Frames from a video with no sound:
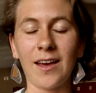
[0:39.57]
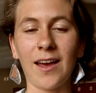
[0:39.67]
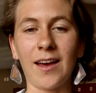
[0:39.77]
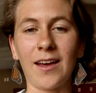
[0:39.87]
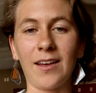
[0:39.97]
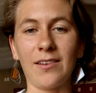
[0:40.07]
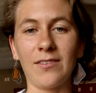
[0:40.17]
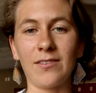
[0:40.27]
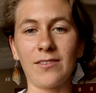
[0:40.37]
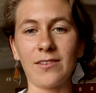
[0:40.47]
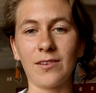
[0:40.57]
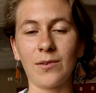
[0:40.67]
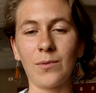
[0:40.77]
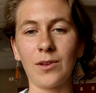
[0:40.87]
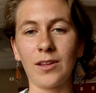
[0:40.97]
And
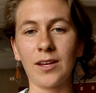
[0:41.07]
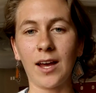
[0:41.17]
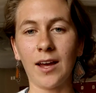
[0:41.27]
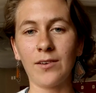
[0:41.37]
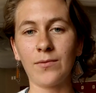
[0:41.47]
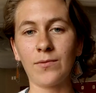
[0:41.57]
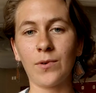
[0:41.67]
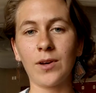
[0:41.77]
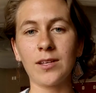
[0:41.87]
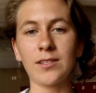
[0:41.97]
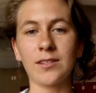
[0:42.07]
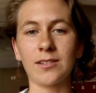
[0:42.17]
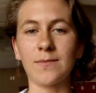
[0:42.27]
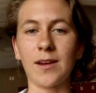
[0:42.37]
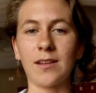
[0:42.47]
we'll again focus
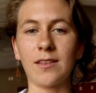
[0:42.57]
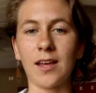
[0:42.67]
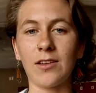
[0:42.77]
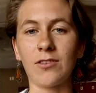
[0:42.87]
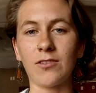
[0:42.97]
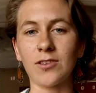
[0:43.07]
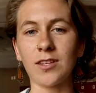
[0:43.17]
this meditation,